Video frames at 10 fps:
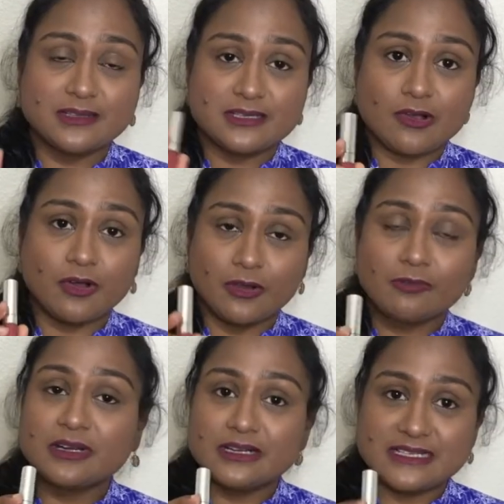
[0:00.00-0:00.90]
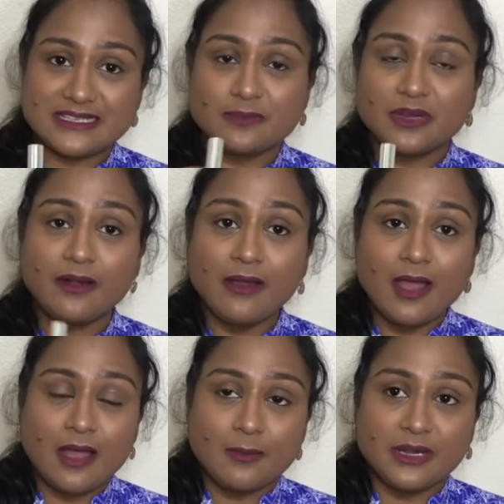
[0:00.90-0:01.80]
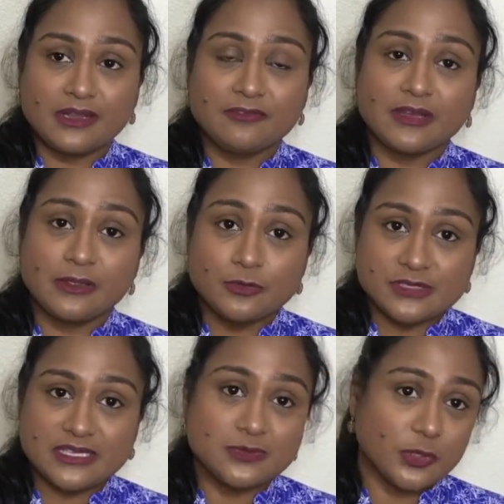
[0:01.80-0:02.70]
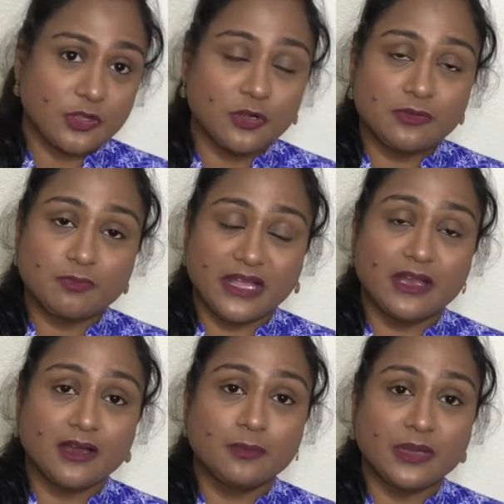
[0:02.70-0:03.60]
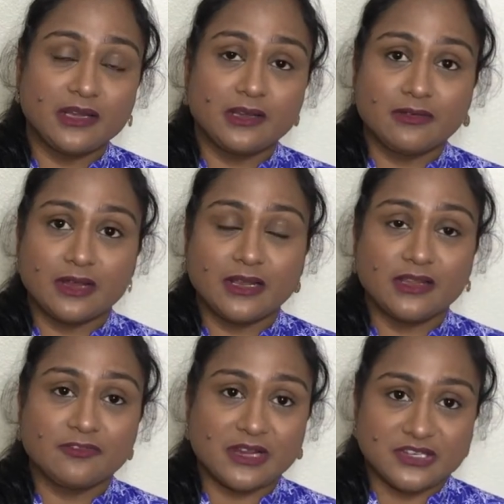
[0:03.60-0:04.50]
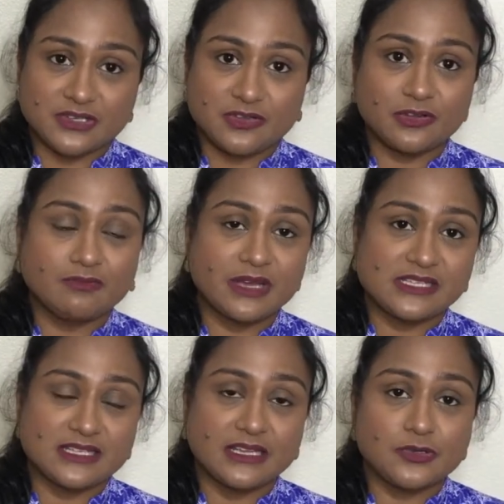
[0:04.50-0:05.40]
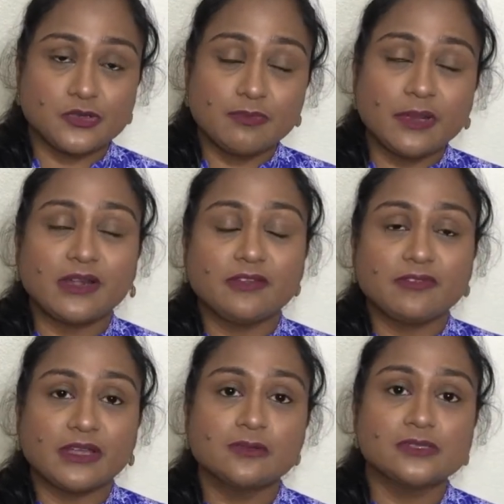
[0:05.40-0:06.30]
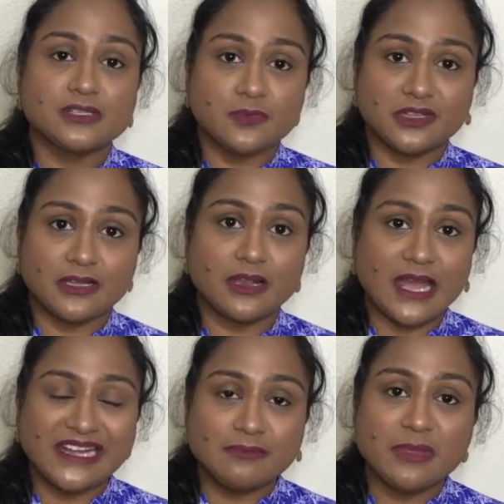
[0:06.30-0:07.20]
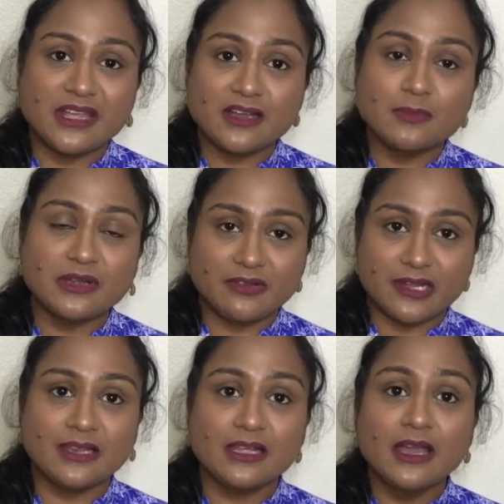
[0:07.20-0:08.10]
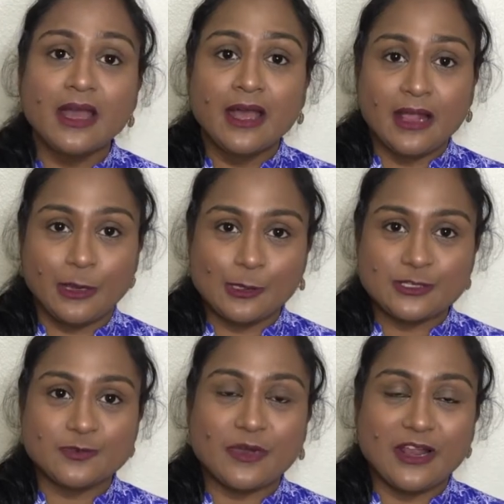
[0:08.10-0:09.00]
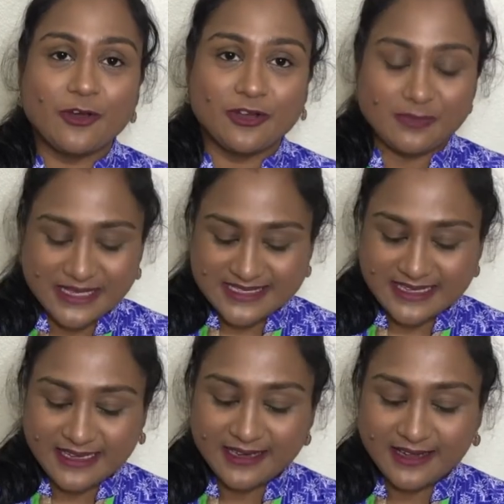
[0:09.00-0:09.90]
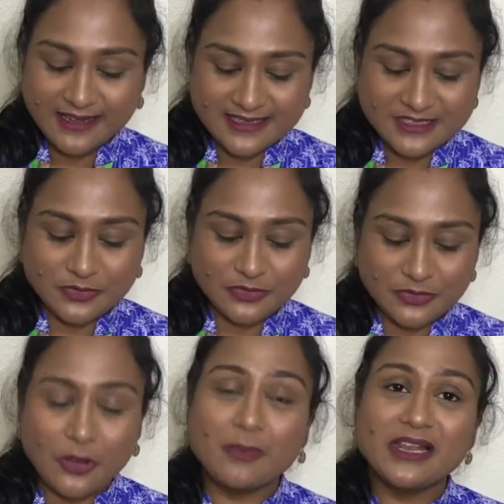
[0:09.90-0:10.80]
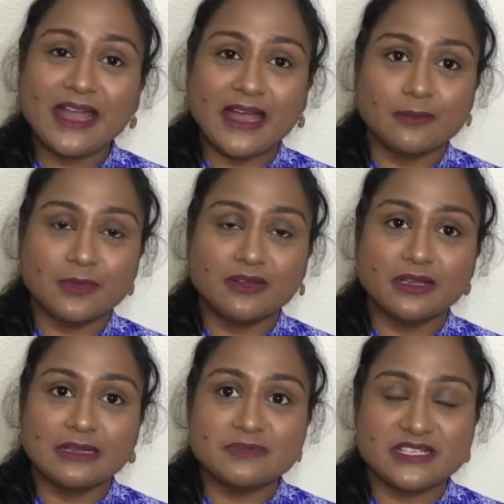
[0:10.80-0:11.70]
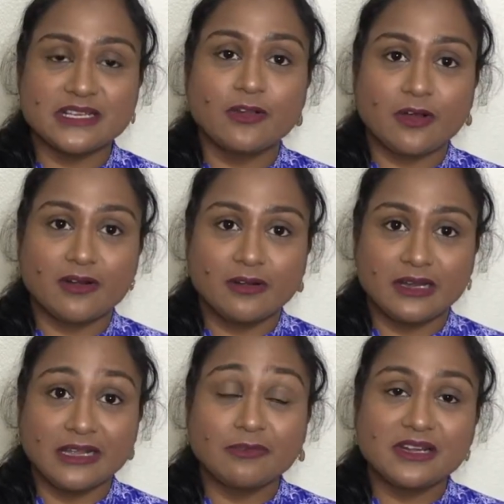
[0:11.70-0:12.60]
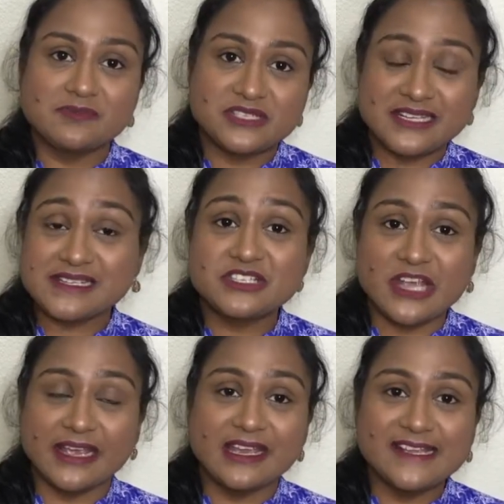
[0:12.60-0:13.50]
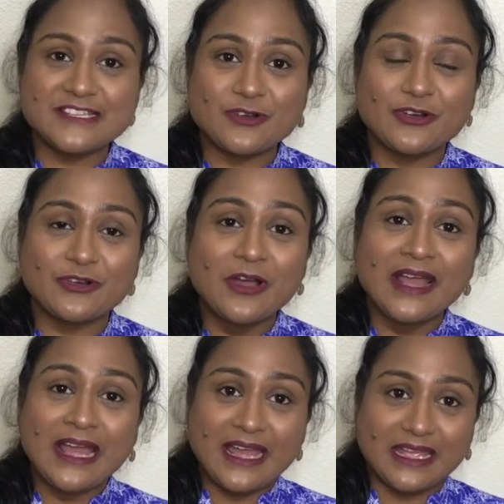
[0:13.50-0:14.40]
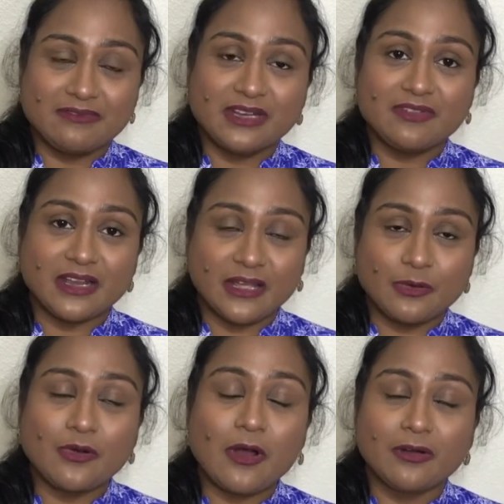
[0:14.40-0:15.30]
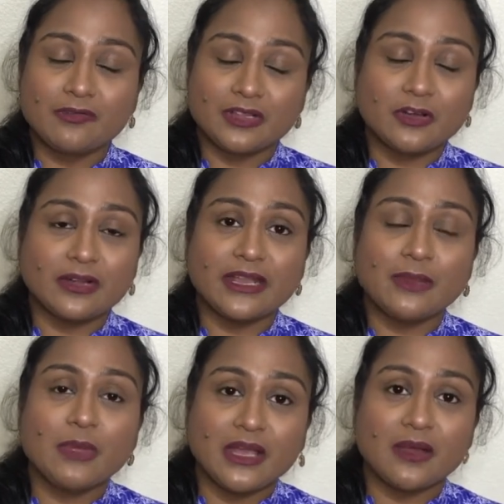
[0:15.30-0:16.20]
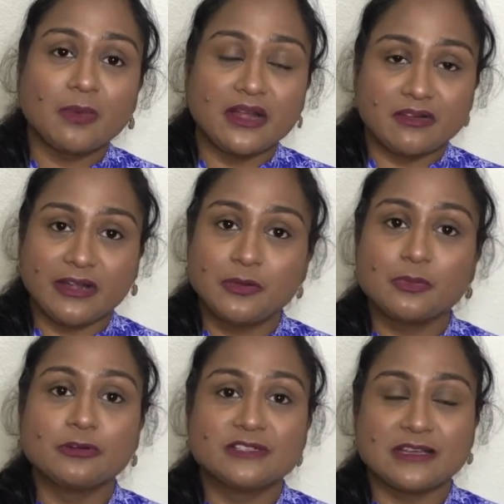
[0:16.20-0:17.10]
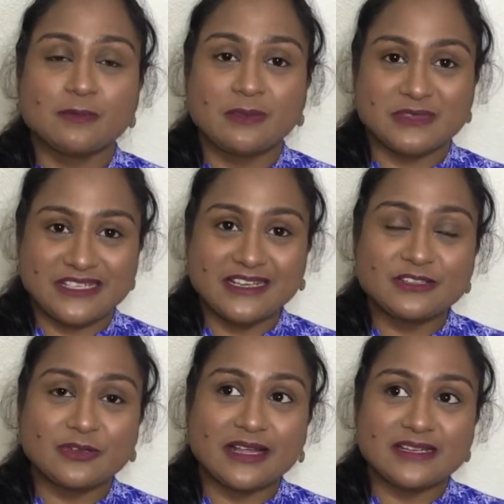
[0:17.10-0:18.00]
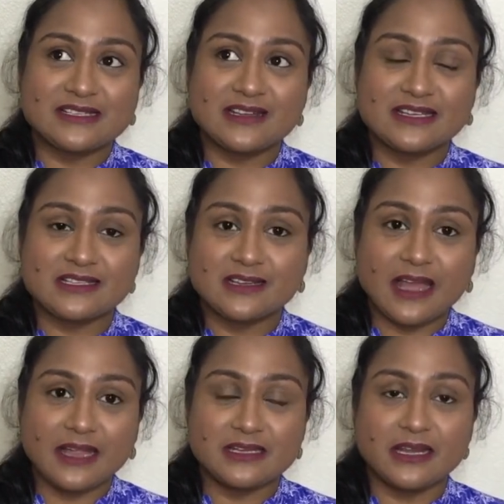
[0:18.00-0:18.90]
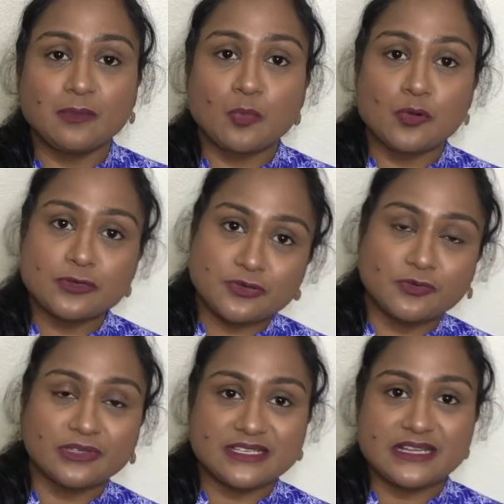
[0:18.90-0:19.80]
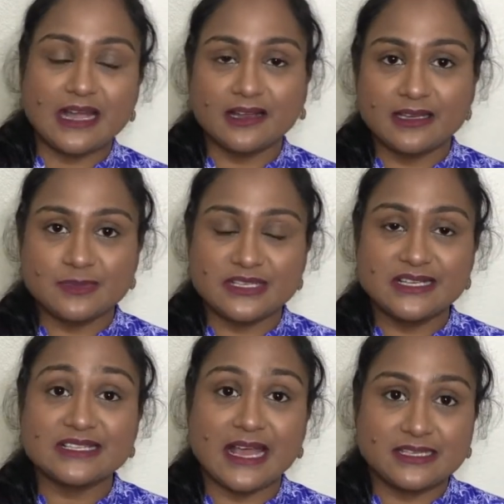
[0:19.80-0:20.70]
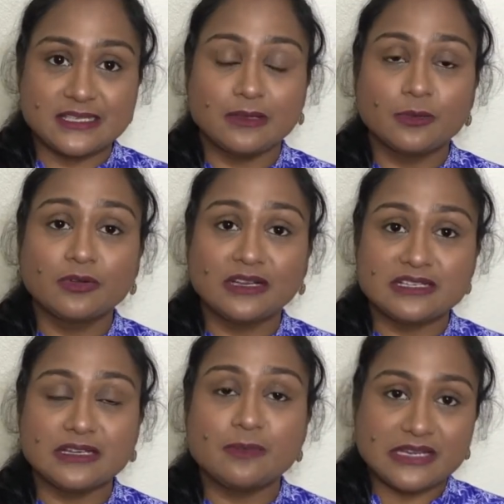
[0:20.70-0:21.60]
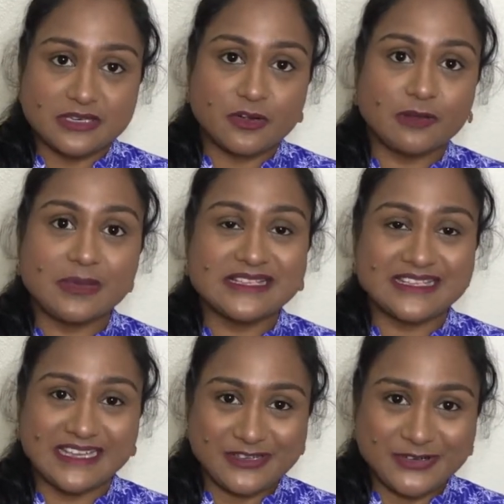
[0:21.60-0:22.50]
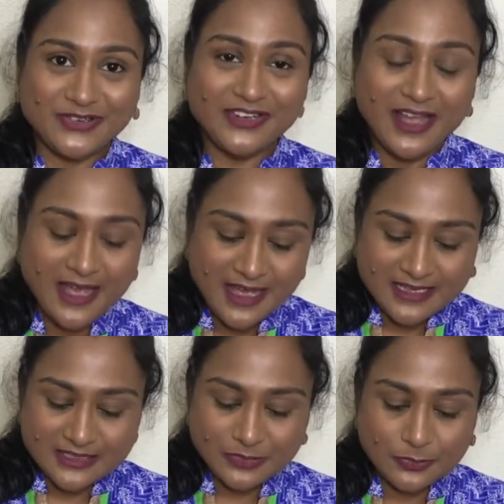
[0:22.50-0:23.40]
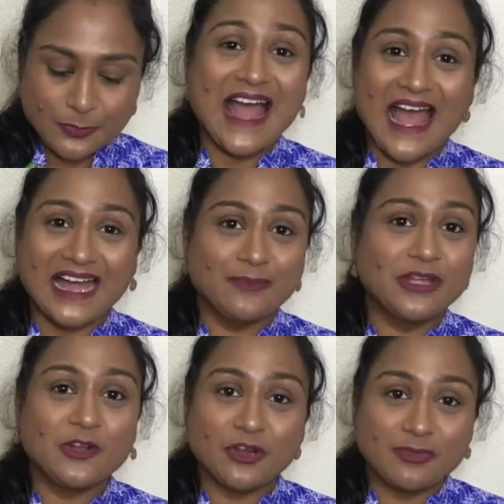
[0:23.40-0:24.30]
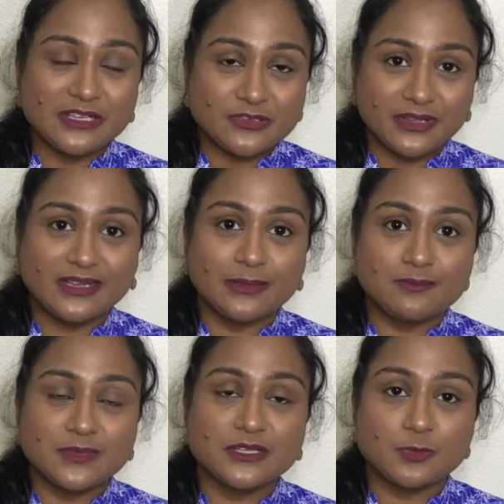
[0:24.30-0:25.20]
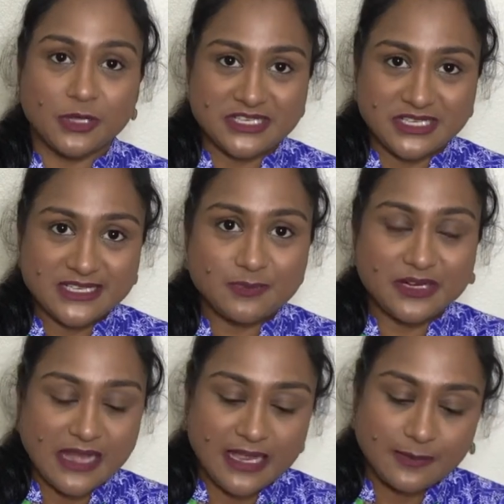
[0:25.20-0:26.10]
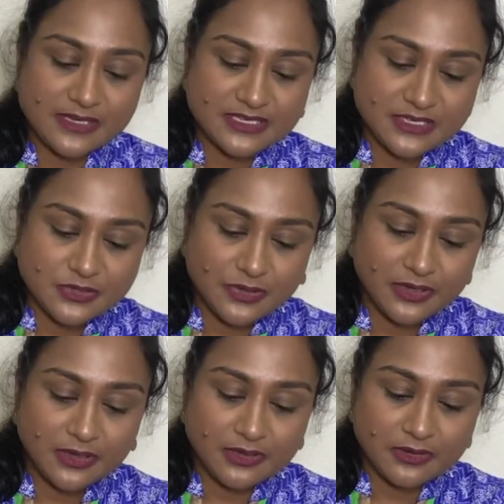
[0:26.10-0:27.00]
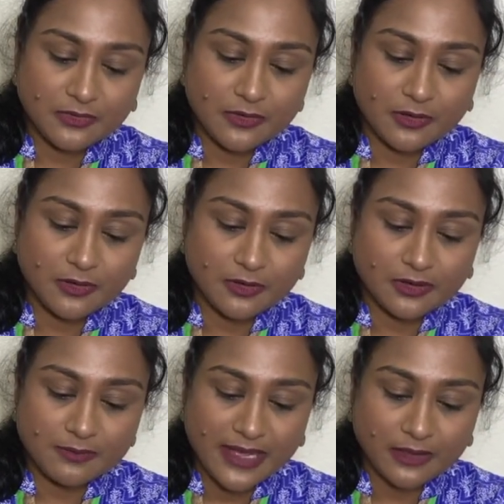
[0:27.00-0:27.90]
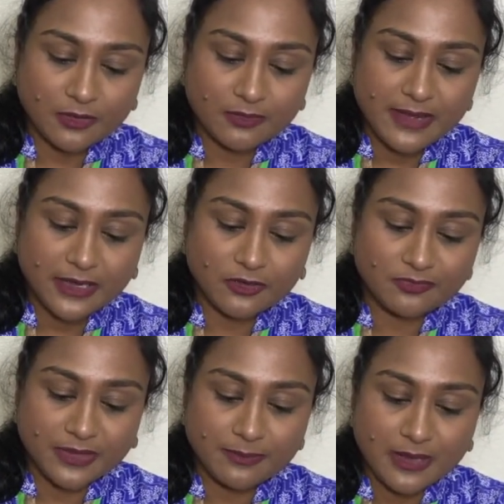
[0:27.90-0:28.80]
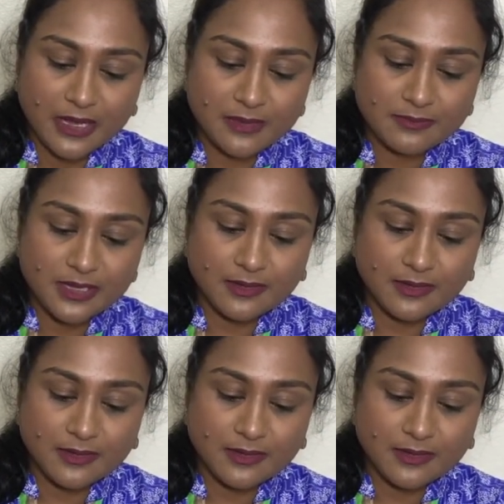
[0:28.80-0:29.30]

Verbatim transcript: this all over December but if I use this without makeup it really flushes out my skin tone but if I use it with a light makeup it really looks well on my skin so normally I'm a lipstick or liquid lipsticks junkie so even when I go out without any makeup I try to put some lipstick so that's the reason I tend more towards darker lipsticks as they look little better on my skin tone so I may not be doing lip swatches but I'll be just showing it you all on back on back of my palm